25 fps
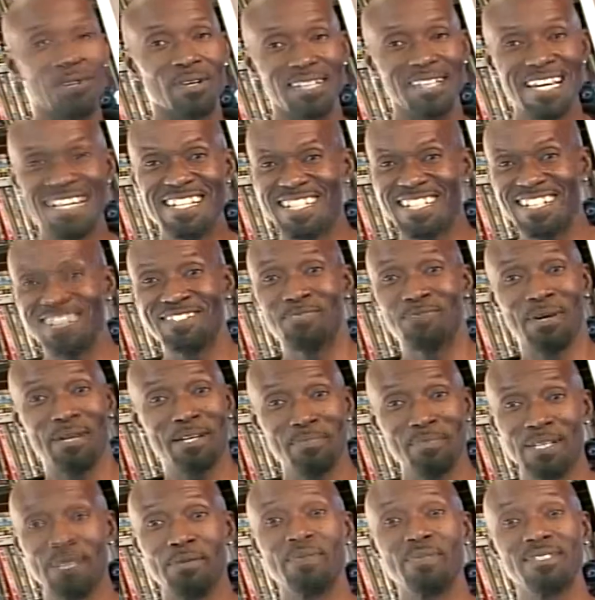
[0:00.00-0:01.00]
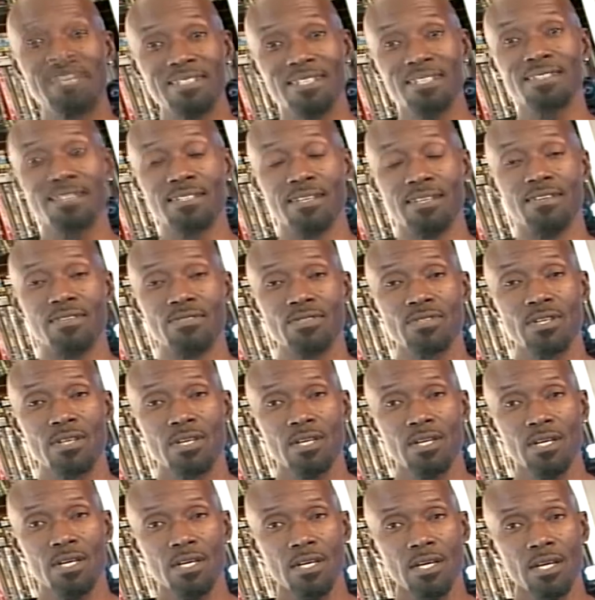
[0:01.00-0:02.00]
a minute, let me say this.
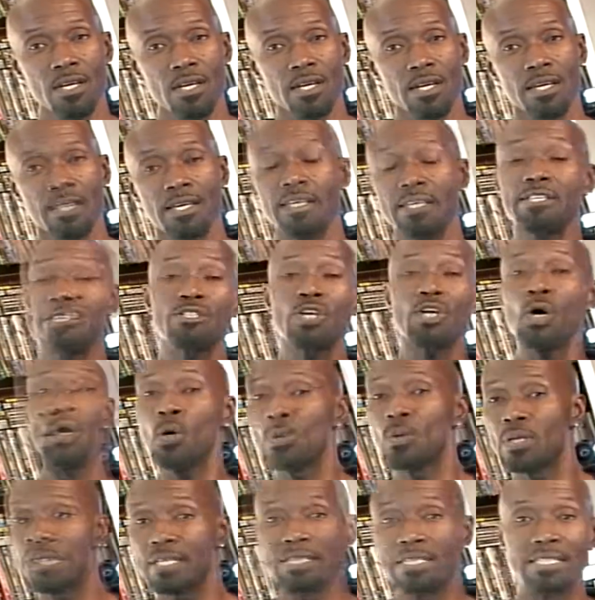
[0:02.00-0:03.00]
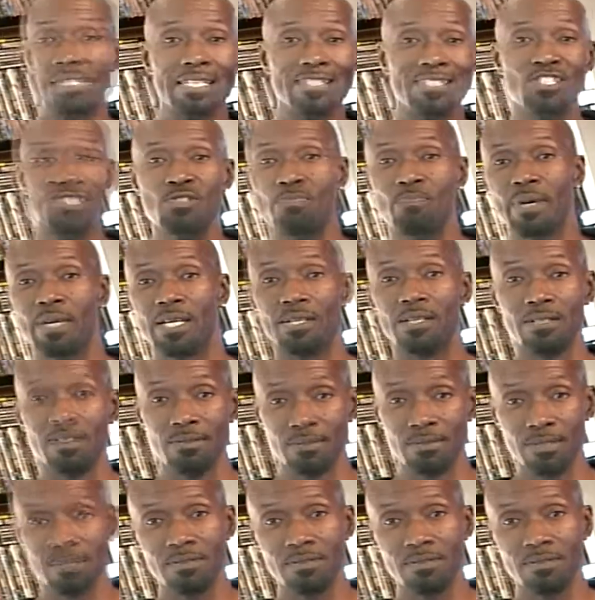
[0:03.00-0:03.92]
He totally dispelled,